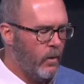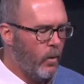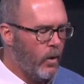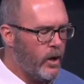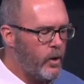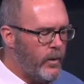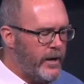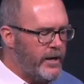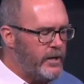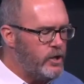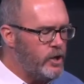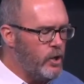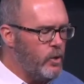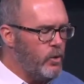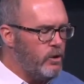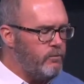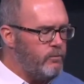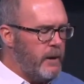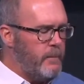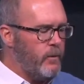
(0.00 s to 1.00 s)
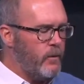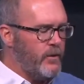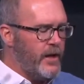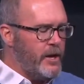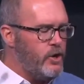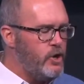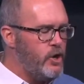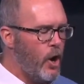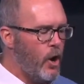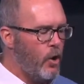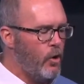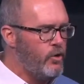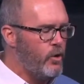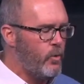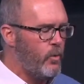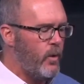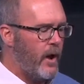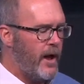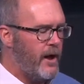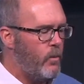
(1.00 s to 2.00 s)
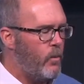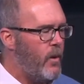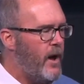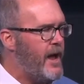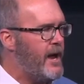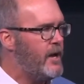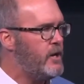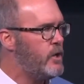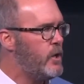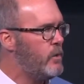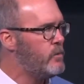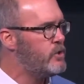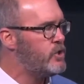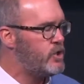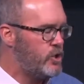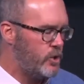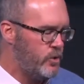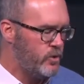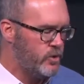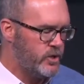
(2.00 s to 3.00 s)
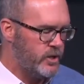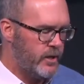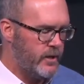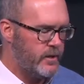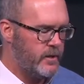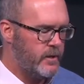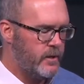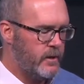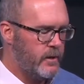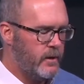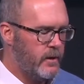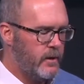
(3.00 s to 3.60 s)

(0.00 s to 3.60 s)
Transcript: What do we do with people that know the right way and don't choose it?